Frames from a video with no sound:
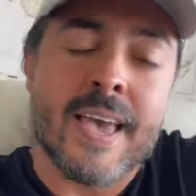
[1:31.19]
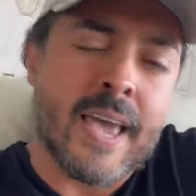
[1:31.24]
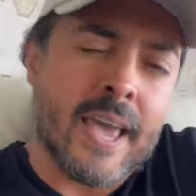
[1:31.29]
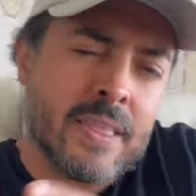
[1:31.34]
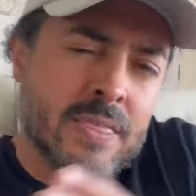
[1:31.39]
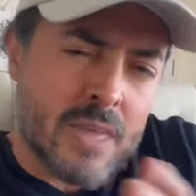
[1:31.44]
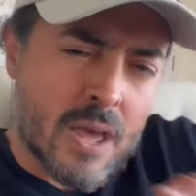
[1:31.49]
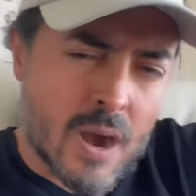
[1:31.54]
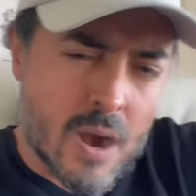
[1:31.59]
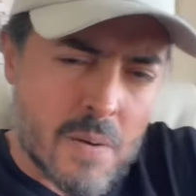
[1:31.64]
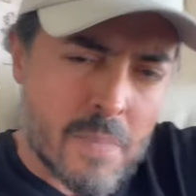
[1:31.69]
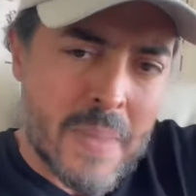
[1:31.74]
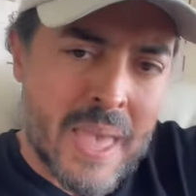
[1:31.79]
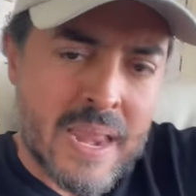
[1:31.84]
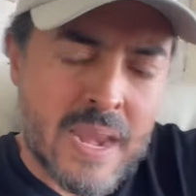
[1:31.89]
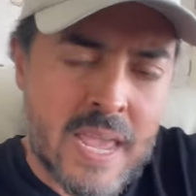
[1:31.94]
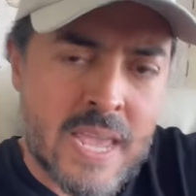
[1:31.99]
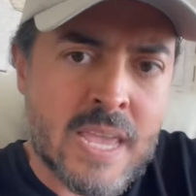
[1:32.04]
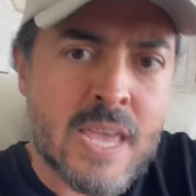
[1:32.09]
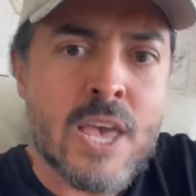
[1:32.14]
And there are
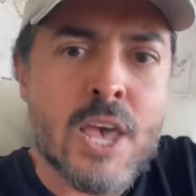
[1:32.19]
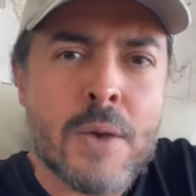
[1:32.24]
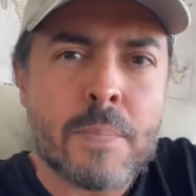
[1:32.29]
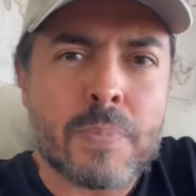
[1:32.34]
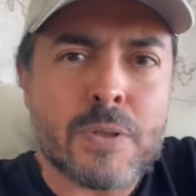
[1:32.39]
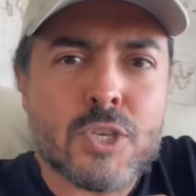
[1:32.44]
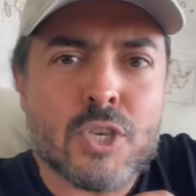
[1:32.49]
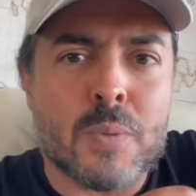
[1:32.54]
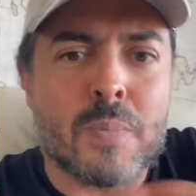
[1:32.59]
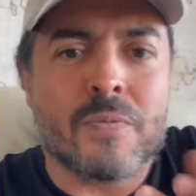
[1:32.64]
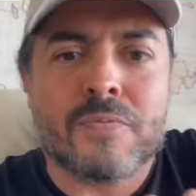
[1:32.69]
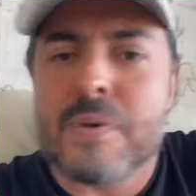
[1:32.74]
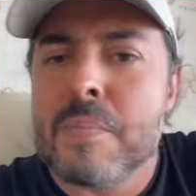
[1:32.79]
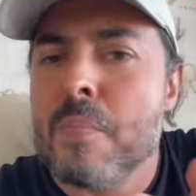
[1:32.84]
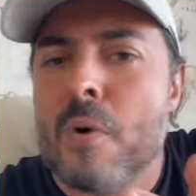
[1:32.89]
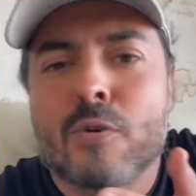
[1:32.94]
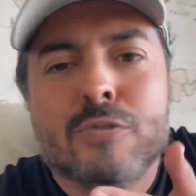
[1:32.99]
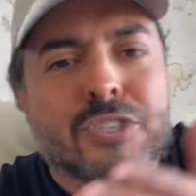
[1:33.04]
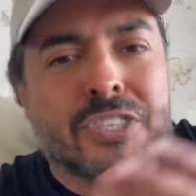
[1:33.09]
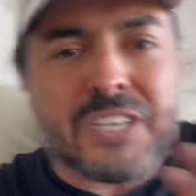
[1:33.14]
many, but some of the
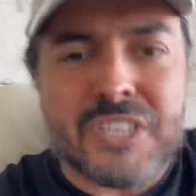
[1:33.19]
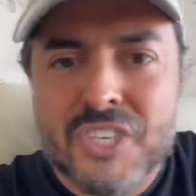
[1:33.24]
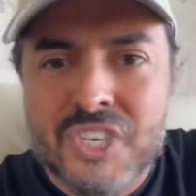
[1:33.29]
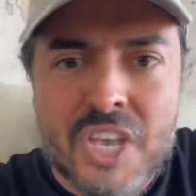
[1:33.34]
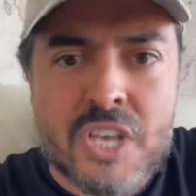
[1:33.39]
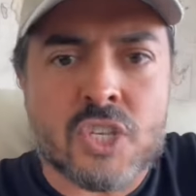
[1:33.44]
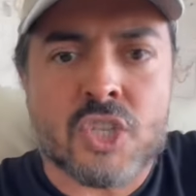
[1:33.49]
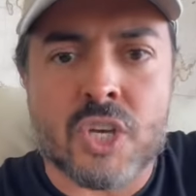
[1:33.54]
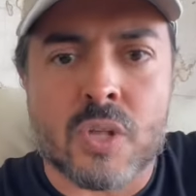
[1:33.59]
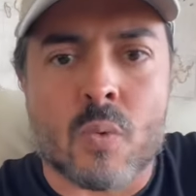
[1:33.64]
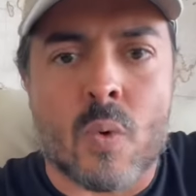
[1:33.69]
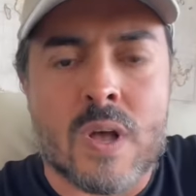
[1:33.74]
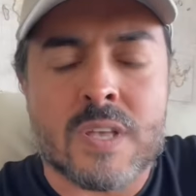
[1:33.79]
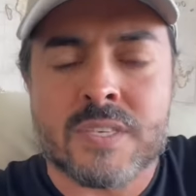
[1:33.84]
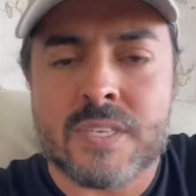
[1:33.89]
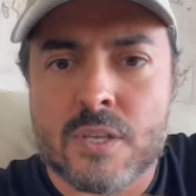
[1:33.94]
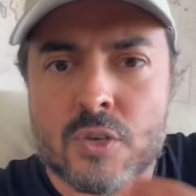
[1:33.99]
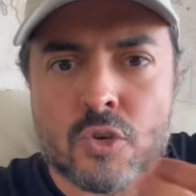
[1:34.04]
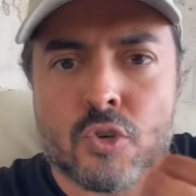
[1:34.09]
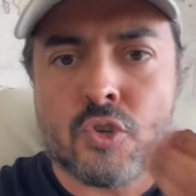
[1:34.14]
most essential
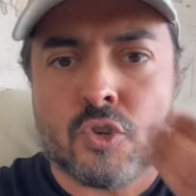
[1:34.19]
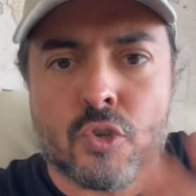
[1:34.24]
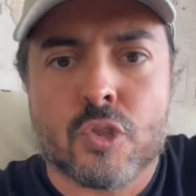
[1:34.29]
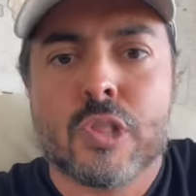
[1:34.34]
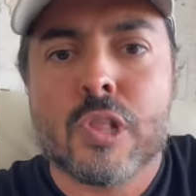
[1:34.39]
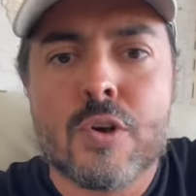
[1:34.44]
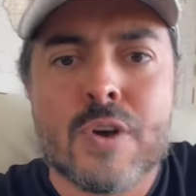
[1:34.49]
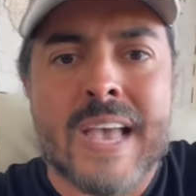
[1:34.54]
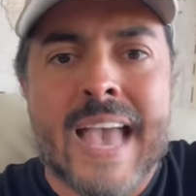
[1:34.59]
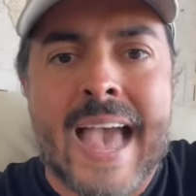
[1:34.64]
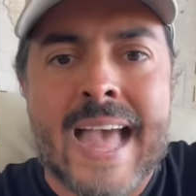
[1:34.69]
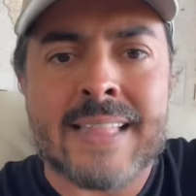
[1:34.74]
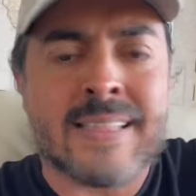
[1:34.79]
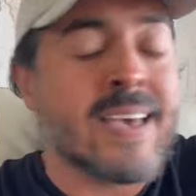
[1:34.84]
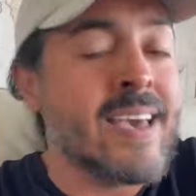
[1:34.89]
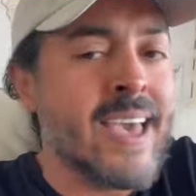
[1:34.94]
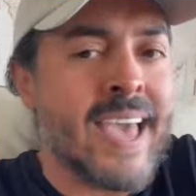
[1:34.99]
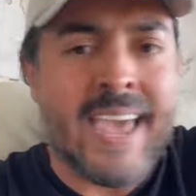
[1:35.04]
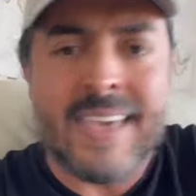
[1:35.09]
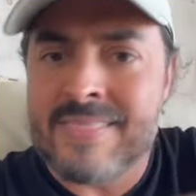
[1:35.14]
ones that you should look at.
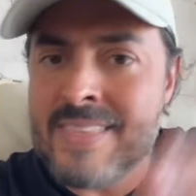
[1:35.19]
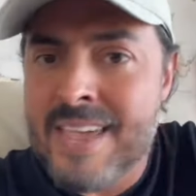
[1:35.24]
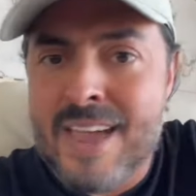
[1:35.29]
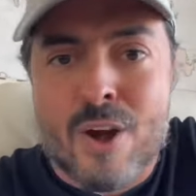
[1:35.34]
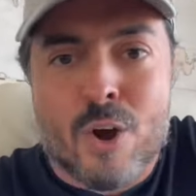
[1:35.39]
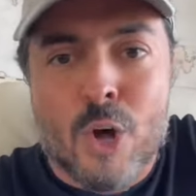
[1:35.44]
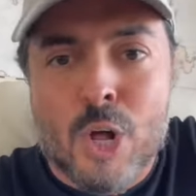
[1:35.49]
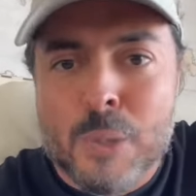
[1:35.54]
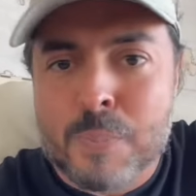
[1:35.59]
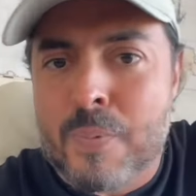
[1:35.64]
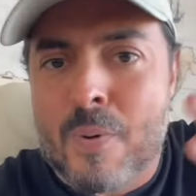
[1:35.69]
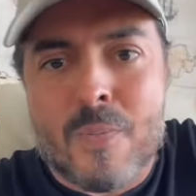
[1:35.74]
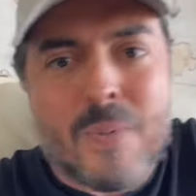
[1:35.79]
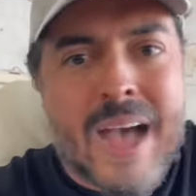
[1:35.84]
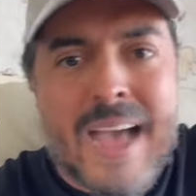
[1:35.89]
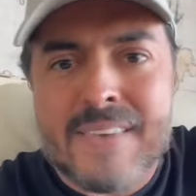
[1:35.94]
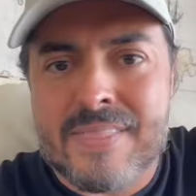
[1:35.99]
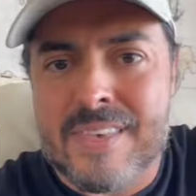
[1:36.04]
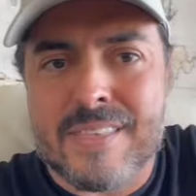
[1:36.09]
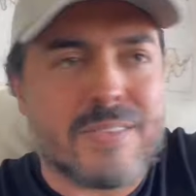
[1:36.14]
And they are all
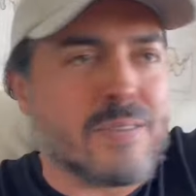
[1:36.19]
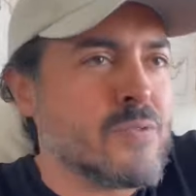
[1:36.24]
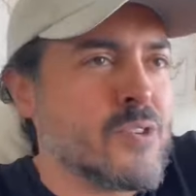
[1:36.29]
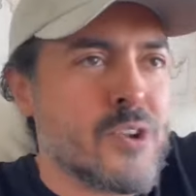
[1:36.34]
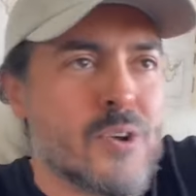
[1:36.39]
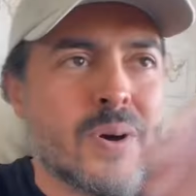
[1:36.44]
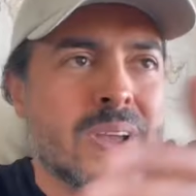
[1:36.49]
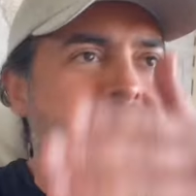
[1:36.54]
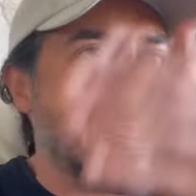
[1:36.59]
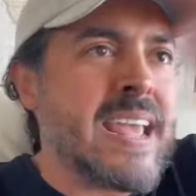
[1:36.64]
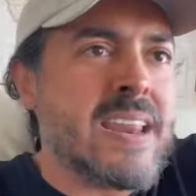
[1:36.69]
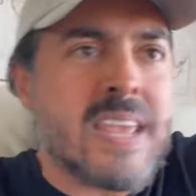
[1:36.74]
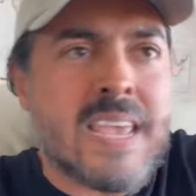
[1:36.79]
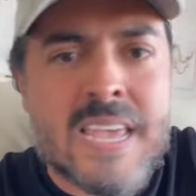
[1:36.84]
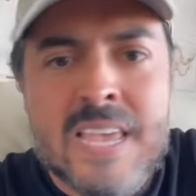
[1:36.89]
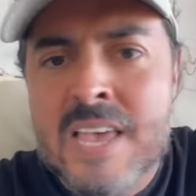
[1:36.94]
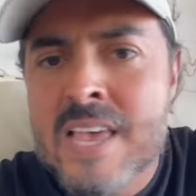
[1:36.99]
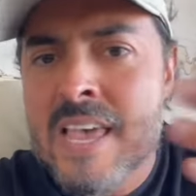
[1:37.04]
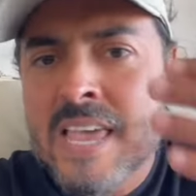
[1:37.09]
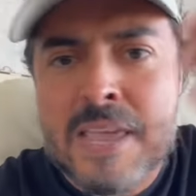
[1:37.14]
provided, you know, in
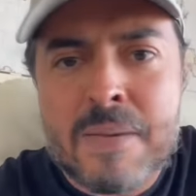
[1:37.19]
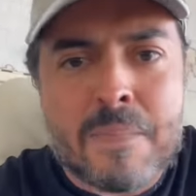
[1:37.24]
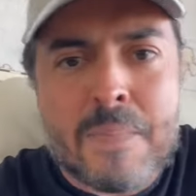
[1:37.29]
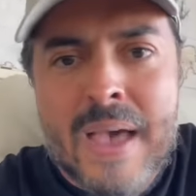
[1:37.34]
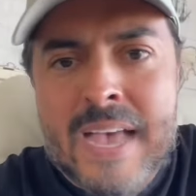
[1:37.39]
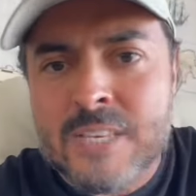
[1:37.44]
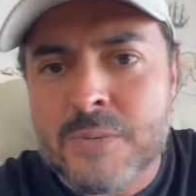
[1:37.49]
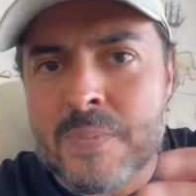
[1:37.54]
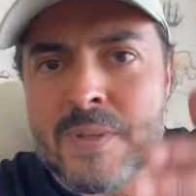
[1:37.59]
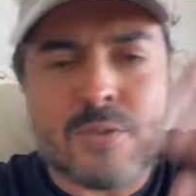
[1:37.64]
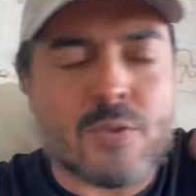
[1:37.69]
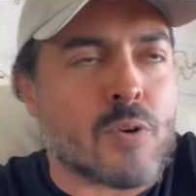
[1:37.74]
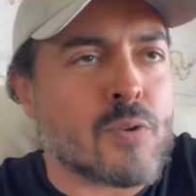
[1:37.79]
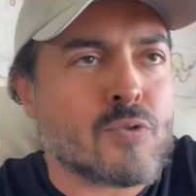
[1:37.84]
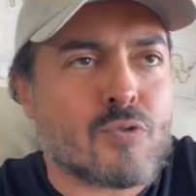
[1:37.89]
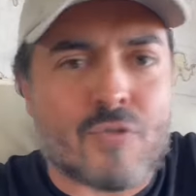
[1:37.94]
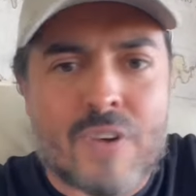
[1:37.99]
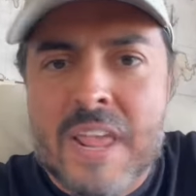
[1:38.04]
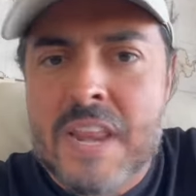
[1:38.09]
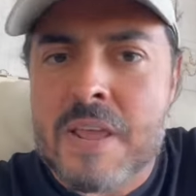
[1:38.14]
any investment or
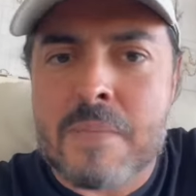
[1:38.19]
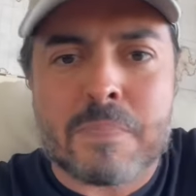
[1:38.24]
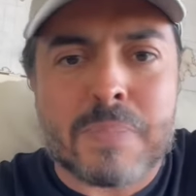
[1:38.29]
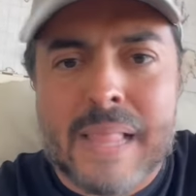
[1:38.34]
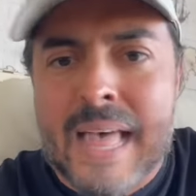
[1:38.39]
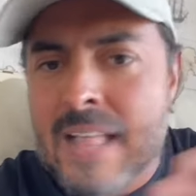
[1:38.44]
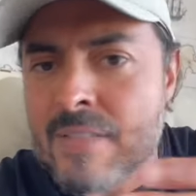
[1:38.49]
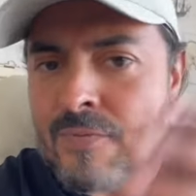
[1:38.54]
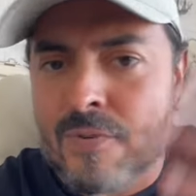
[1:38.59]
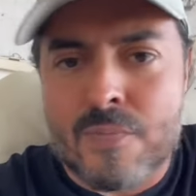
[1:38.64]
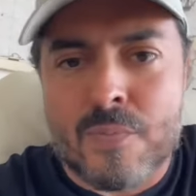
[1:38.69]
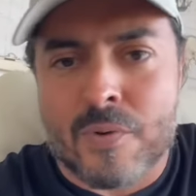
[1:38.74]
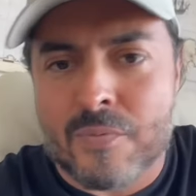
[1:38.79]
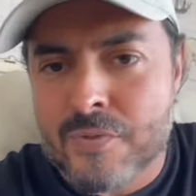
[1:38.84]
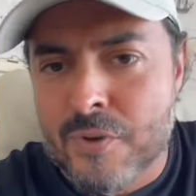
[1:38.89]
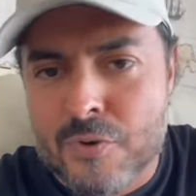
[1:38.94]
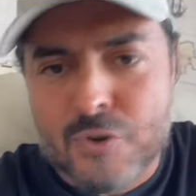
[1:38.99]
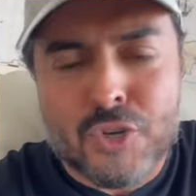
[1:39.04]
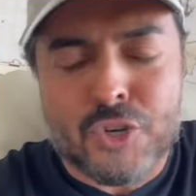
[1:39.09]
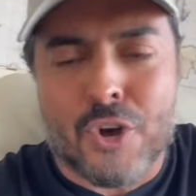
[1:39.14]
trading platform of
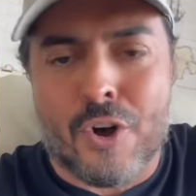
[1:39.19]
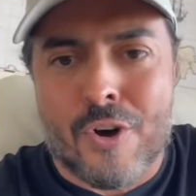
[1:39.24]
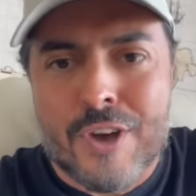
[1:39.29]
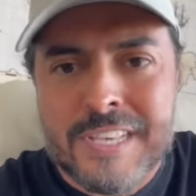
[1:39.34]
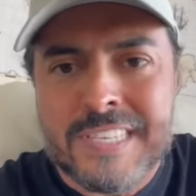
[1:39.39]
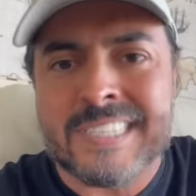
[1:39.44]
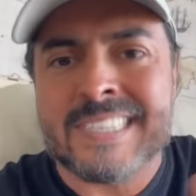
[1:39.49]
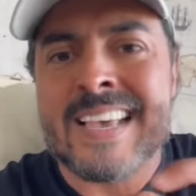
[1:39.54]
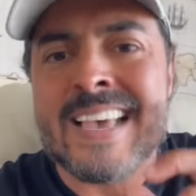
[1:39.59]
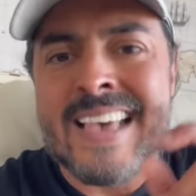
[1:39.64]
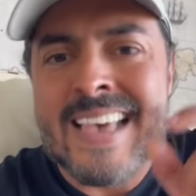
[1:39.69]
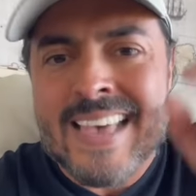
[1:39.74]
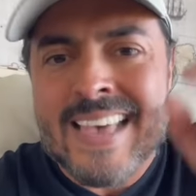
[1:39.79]
your choice.